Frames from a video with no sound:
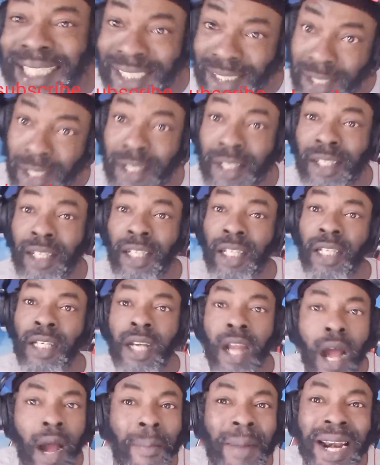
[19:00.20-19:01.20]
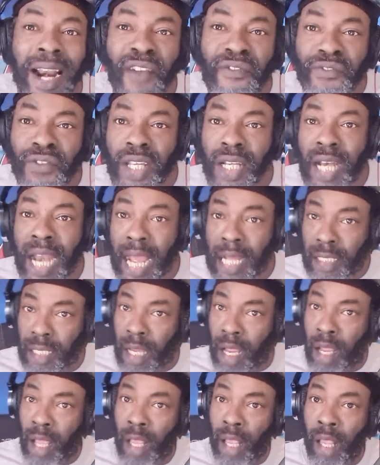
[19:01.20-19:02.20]
that you know. Nobody feel like
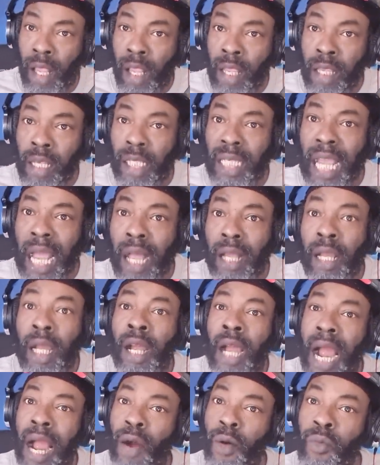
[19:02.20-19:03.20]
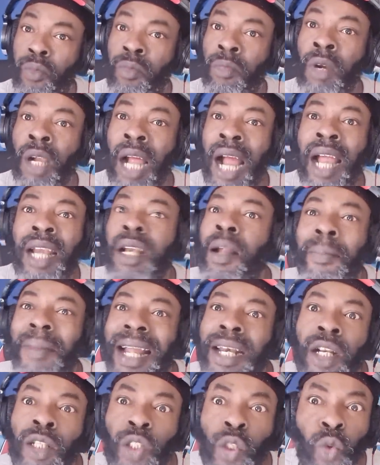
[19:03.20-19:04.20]
so. You can't, and the
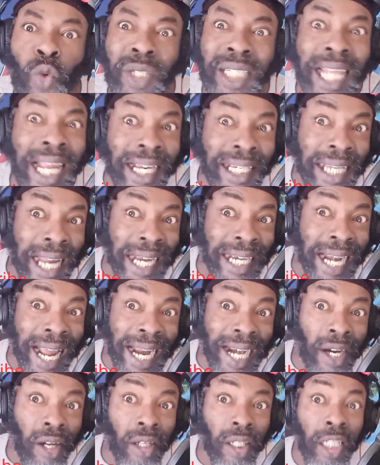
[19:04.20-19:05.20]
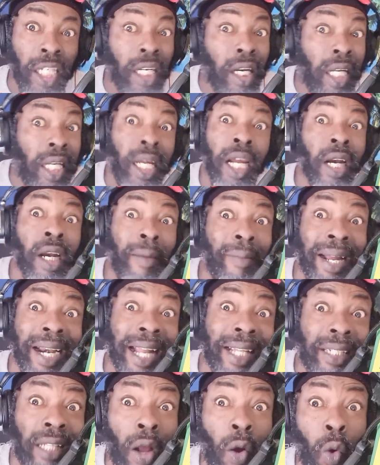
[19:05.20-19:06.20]
man that suicide died, you hear the
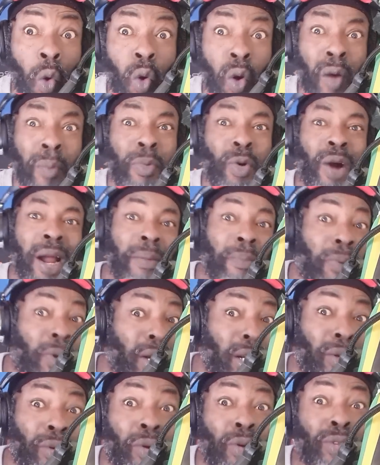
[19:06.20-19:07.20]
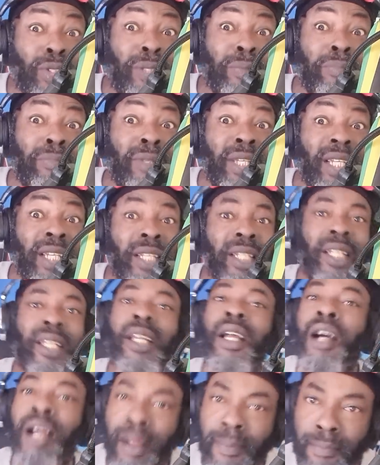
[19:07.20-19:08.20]
man that say, oh, one Body Roots
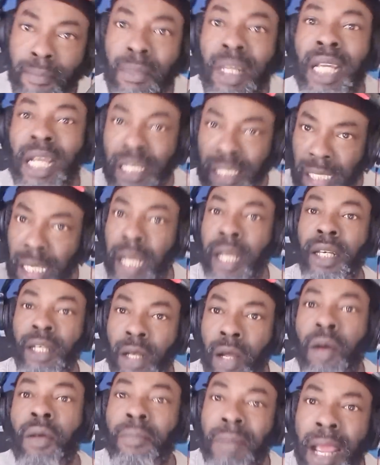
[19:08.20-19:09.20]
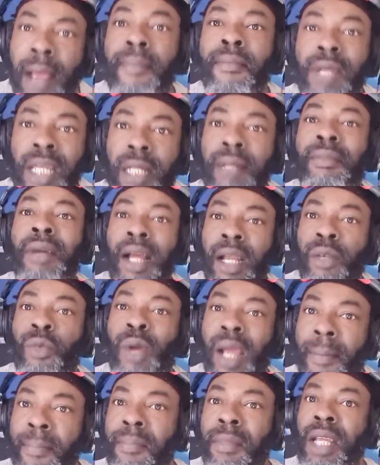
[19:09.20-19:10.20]
mean, no, me I say, no, me a big
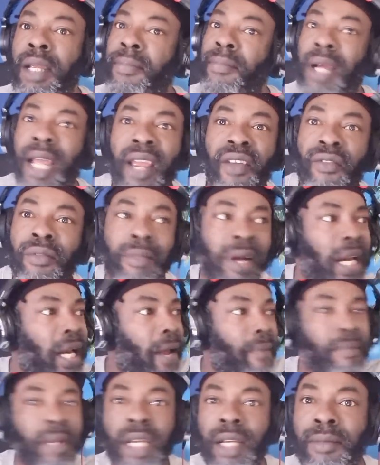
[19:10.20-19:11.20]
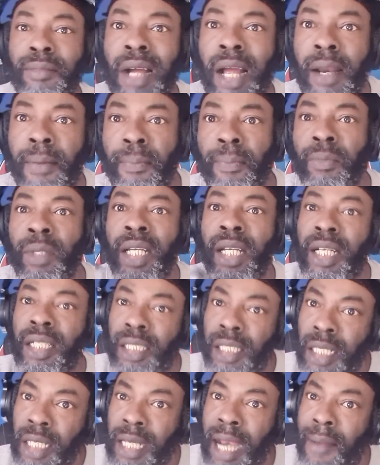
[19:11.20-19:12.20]
man, we a big man, every man a big man,
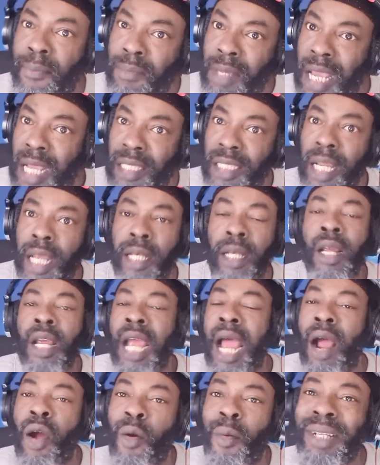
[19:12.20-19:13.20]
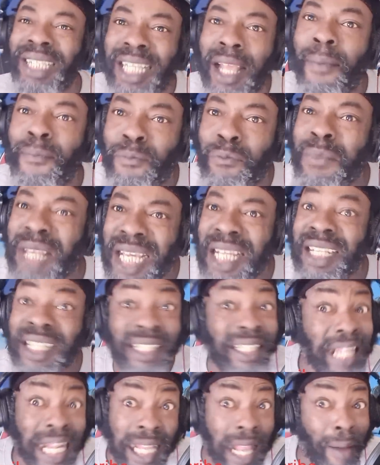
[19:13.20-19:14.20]
you see, that me I say, and when I say
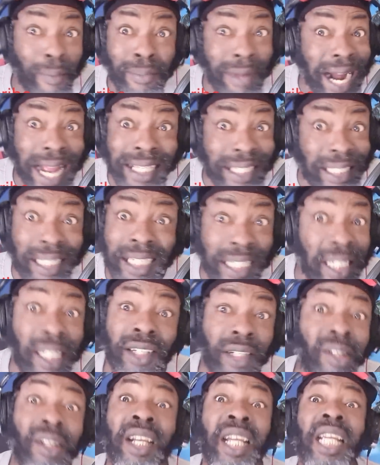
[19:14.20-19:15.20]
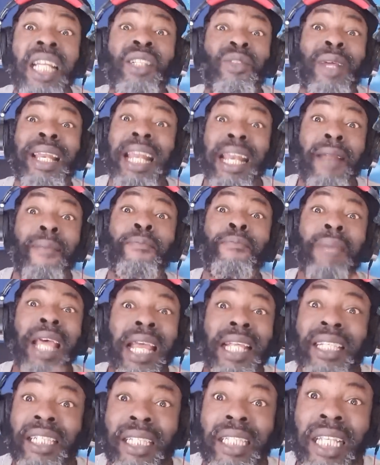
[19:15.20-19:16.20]
mean, it's not a bad thing, you know, it's one of the
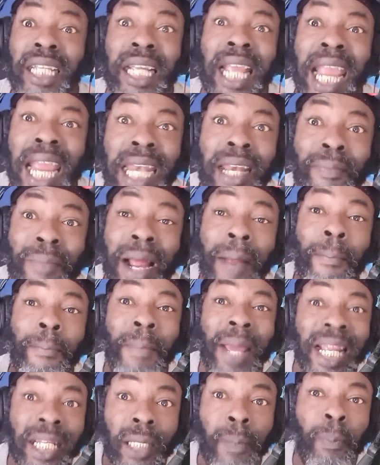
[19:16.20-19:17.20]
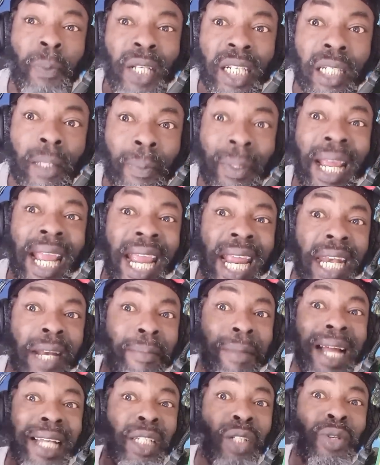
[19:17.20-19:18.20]
best thing, any man, best principle
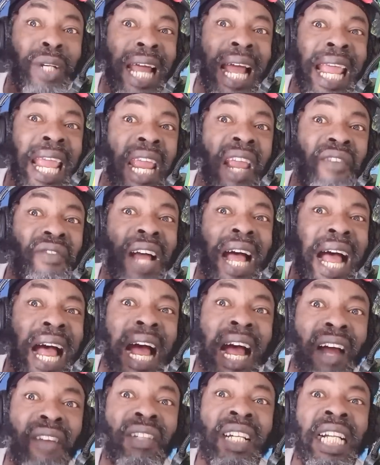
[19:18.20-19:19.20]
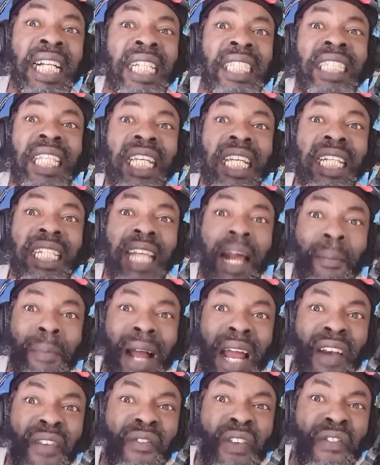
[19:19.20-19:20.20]
any man could have ever have, teach a
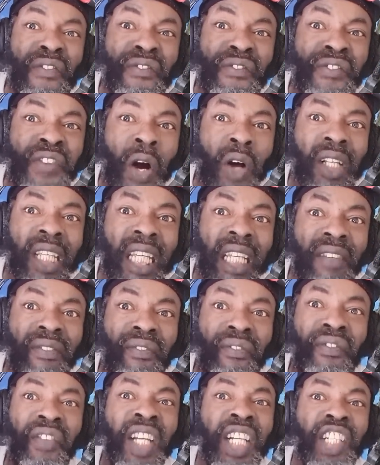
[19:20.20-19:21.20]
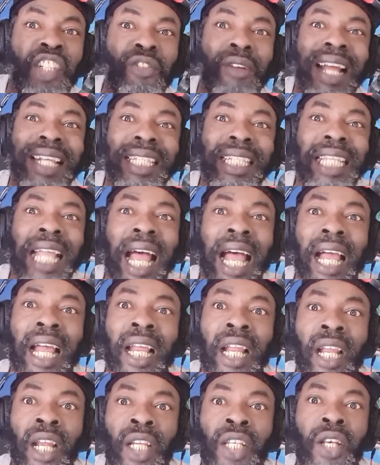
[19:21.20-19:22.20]
man for fucking fish,
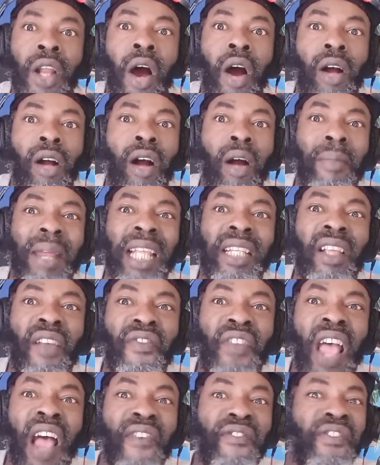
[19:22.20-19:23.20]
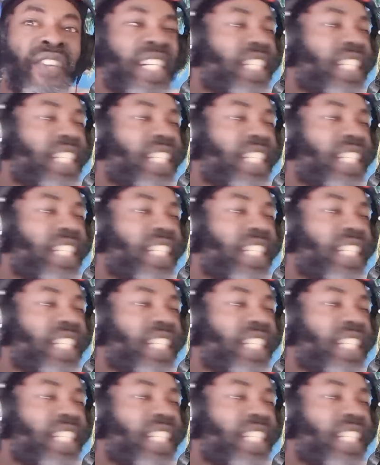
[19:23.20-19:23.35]
rasta, don't come here, so for a